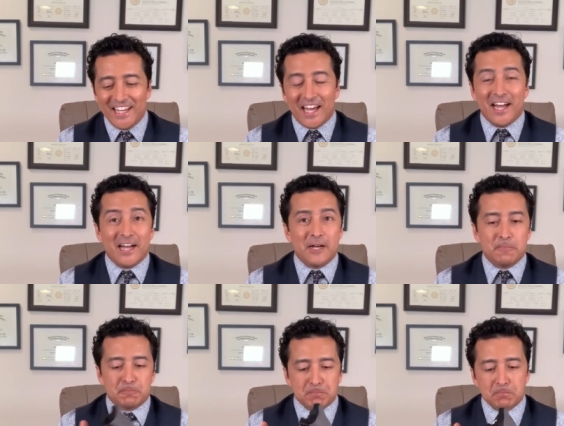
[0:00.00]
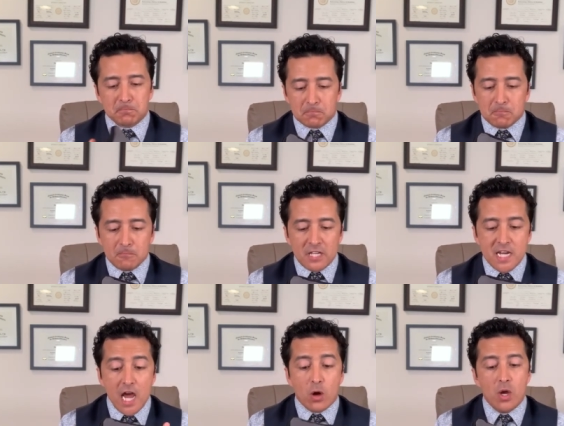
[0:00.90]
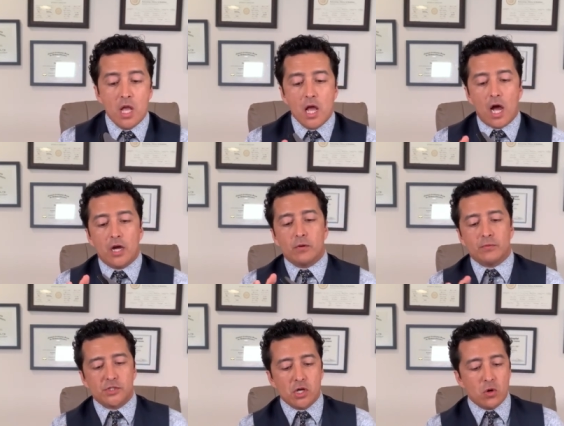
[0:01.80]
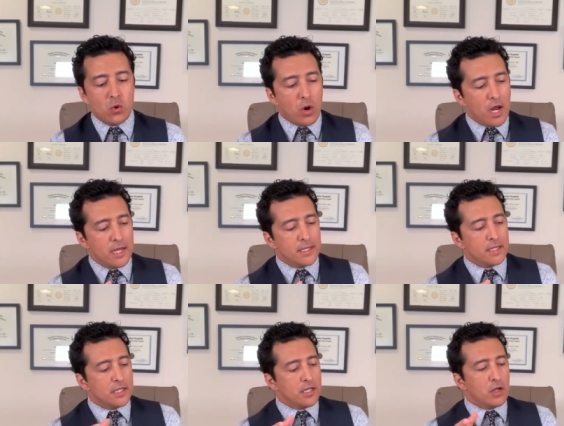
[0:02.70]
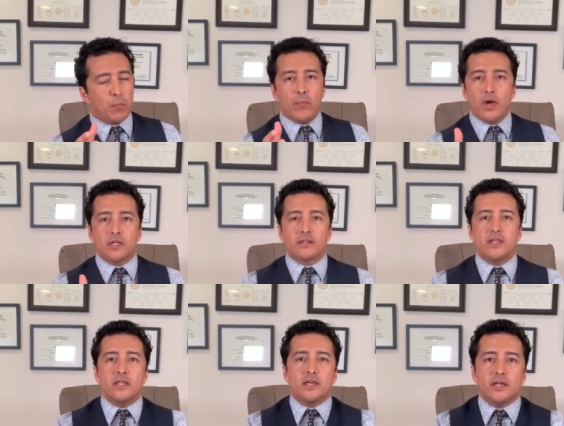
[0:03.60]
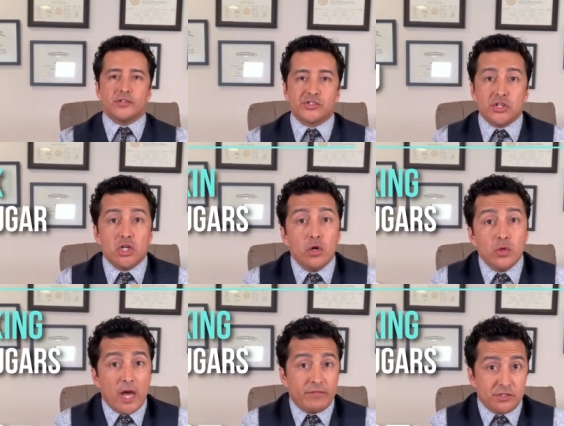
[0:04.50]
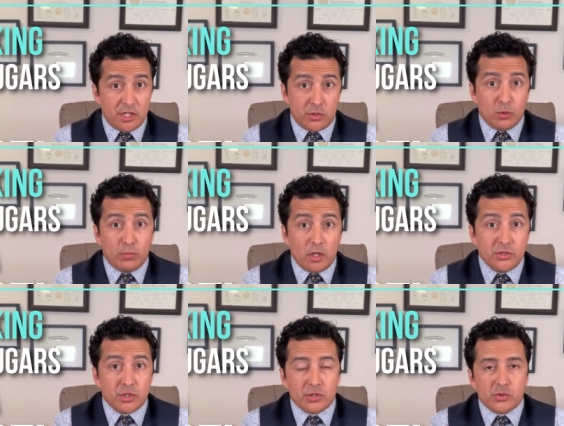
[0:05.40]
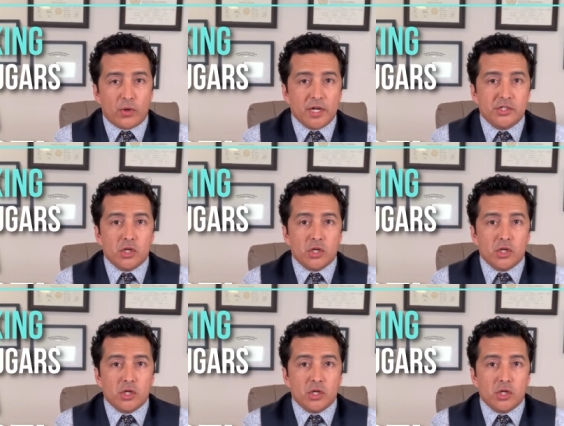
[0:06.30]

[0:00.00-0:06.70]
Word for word: Um, now, uh, so but the thing is, you know, you have to check your blood sugars, right?